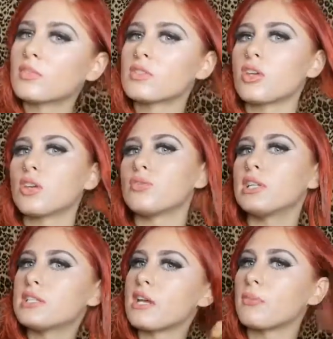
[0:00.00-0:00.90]
So
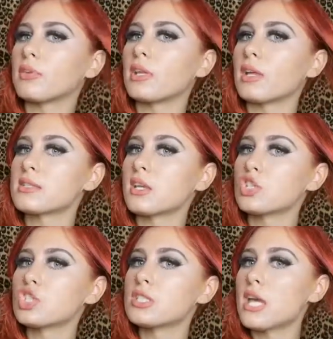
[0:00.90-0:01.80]
really dampen that
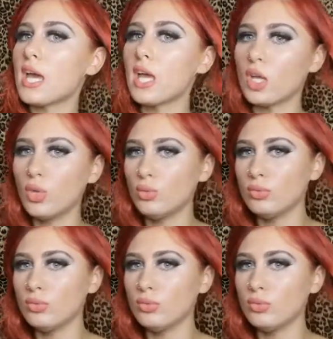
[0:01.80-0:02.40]
section down.